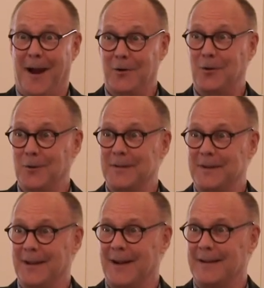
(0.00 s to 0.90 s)
How cool
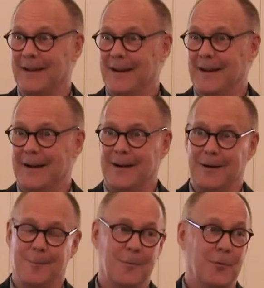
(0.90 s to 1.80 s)
is that?
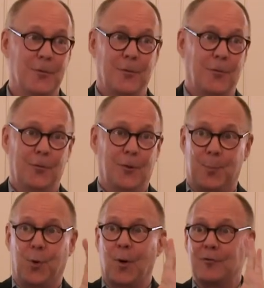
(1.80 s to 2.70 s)
Um,
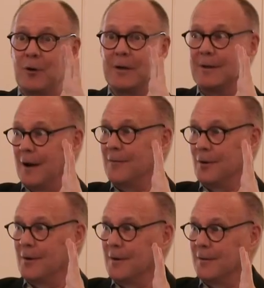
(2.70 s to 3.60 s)
the portrait of
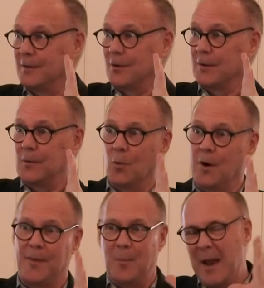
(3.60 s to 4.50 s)
her, there's only
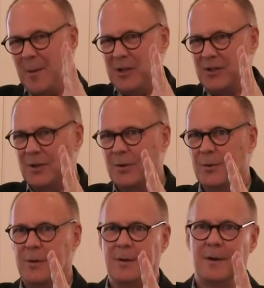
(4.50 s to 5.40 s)
one, there may be
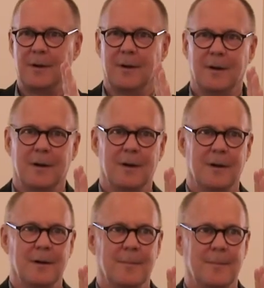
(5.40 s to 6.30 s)
two
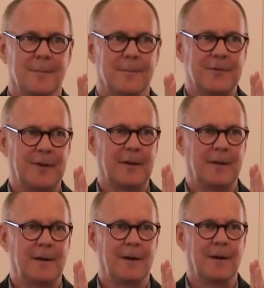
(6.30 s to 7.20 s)
um,
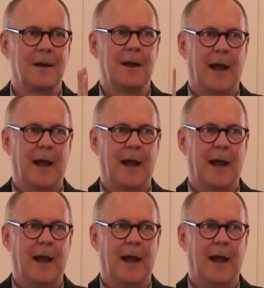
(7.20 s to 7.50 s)
sitting there.